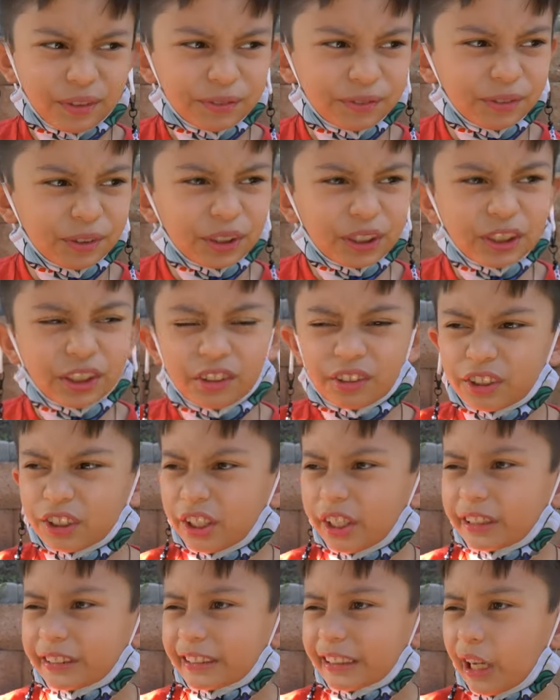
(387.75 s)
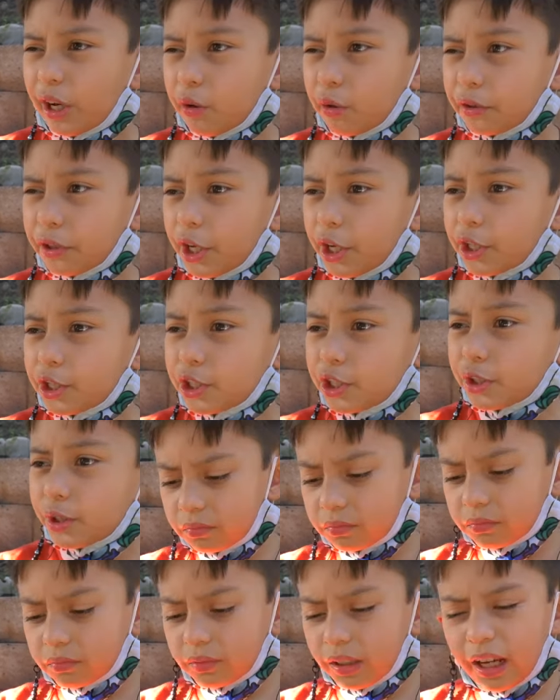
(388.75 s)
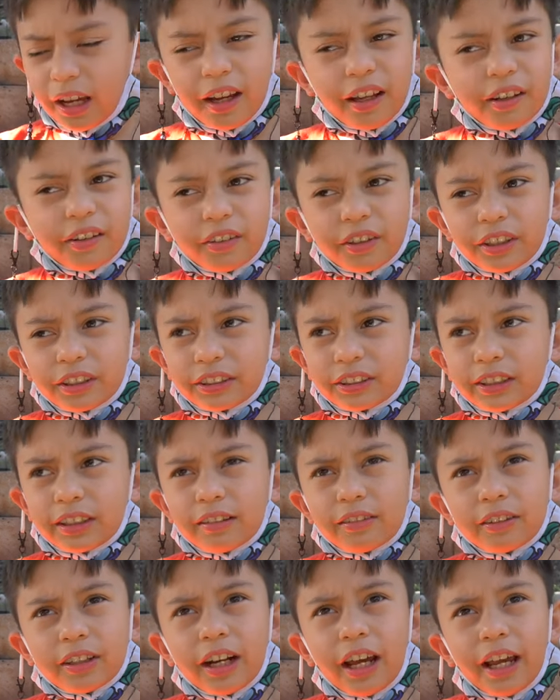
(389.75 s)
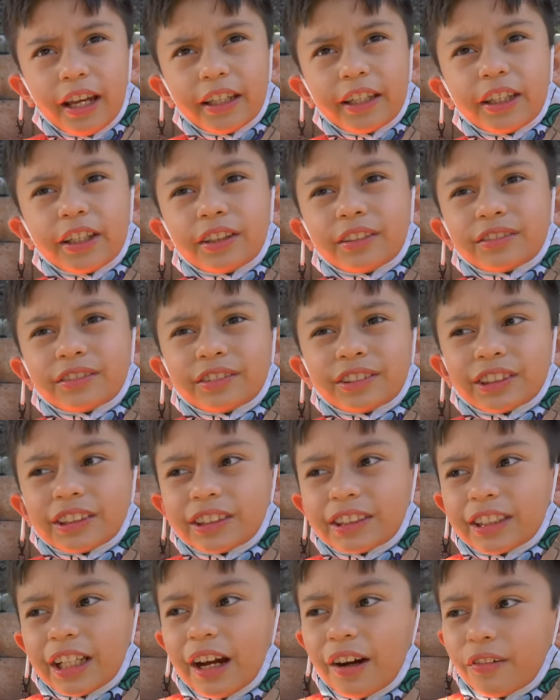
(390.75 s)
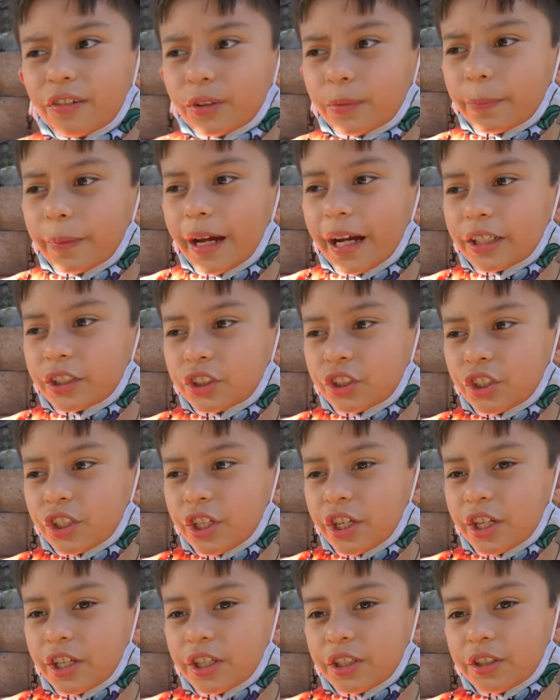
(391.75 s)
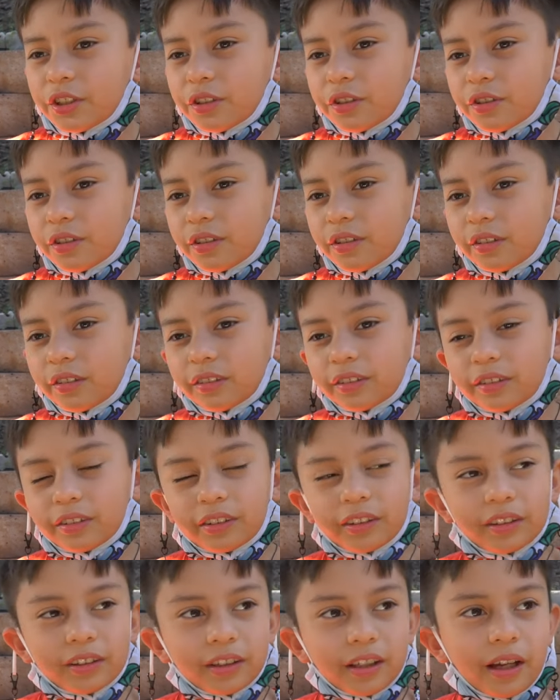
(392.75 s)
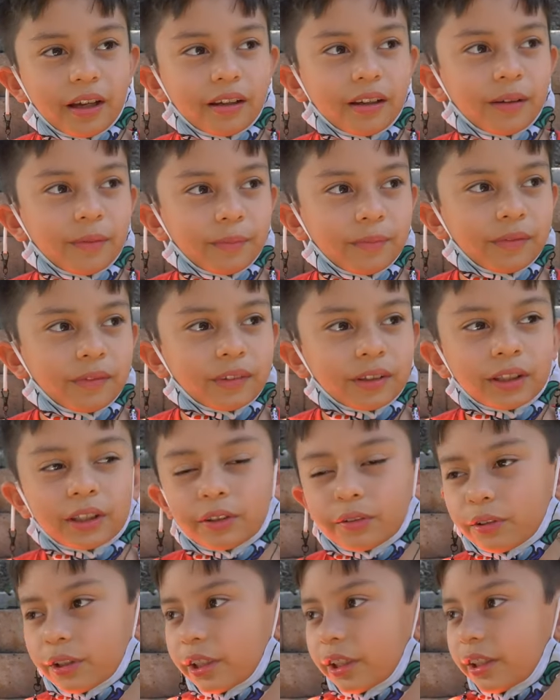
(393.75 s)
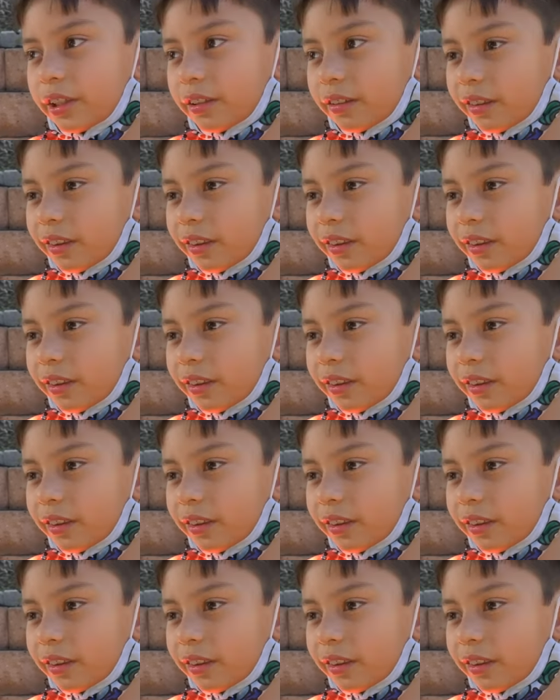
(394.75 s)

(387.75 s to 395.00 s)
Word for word: You really don't get a sour taste. I don't get sour. I get Sour Patch Kid um, green.